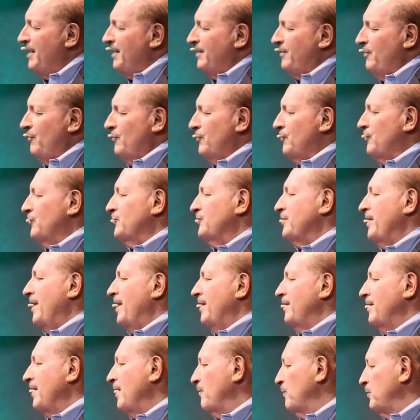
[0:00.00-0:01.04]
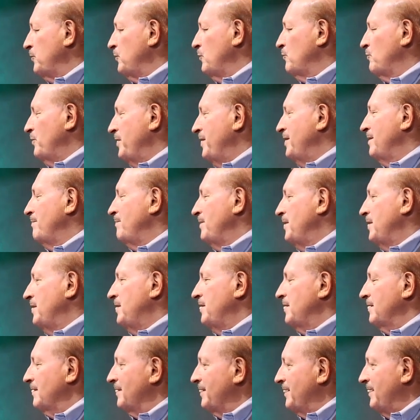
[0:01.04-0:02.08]
Do you understand that when you read
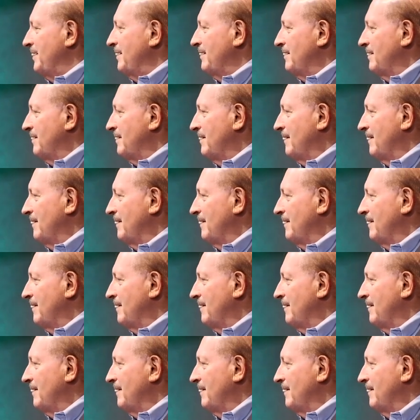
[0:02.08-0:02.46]
immediately?